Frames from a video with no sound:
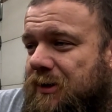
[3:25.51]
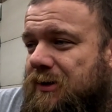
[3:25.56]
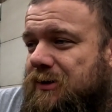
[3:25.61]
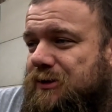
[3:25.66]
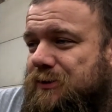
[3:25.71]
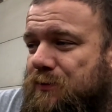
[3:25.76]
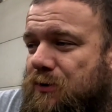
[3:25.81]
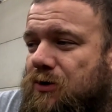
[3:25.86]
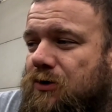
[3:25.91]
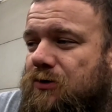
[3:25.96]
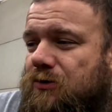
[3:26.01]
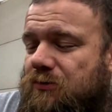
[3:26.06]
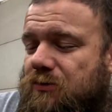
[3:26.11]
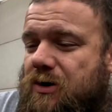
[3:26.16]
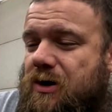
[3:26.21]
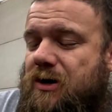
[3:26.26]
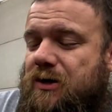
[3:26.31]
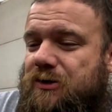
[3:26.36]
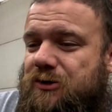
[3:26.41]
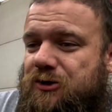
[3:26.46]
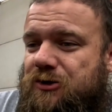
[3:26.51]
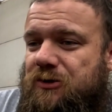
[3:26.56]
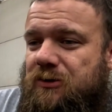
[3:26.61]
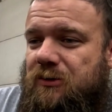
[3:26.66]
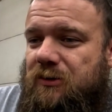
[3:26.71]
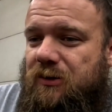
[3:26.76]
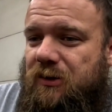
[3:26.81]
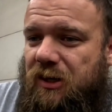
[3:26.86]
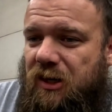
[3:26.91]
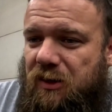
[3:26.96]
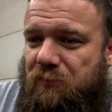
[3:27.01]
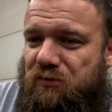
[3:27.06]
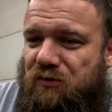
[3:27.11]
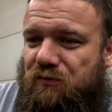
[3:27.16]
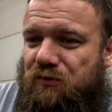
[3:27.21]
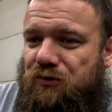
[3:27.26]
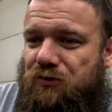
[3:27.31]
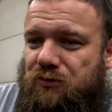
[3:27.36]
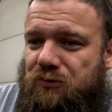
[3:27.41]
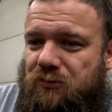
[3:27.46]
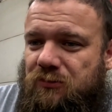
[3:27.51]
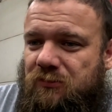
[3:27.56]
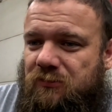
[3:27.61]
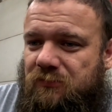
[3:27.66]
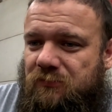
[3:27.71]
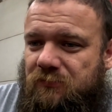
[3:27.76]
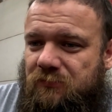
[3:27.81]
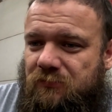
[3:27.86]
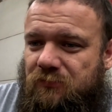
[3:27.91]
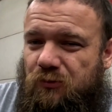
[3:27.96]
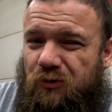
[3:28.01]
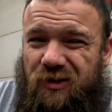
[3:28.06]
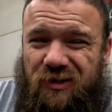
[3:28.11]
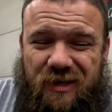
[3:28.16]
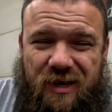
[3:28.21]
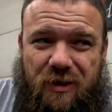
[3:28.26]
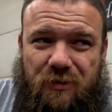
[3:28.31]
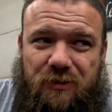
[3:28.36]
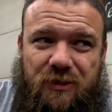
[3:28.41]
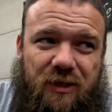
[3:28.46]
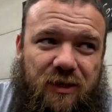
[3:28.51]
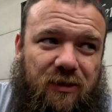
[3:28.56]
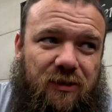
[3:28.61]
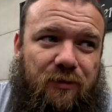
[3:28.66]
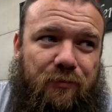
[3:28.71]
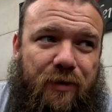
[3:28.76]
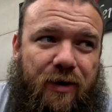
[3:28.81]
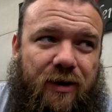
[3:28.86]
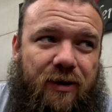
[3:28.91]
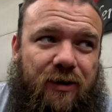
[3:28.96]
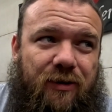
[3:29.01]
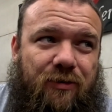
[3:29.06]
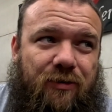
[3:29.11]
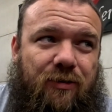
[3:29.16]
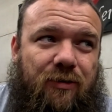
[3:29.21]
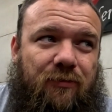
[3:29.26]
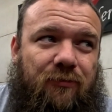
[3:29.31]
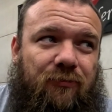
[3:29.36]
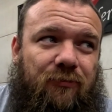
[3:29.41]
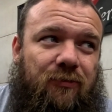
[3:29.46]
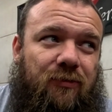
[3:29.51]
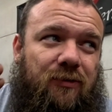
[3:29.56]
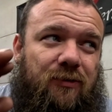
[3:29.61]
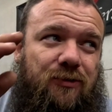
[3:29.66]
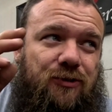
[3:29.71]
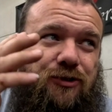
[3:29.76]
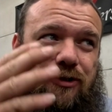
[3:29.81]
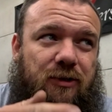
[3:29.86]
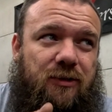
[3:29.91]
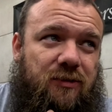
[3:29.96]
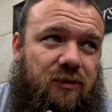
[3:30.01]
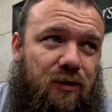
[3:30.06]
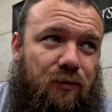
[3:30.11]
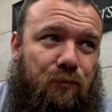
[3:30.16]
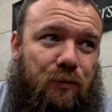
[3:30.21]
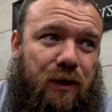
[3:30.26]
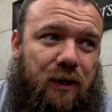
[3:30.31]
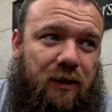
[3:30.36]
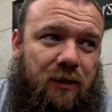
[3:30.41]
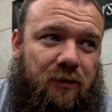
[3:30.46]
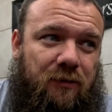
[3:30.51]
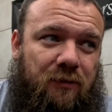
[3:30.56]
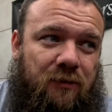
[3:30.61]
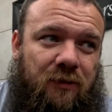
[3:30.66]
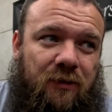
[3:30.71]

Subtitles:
Small garage, capable, without taking the body off, just the bed.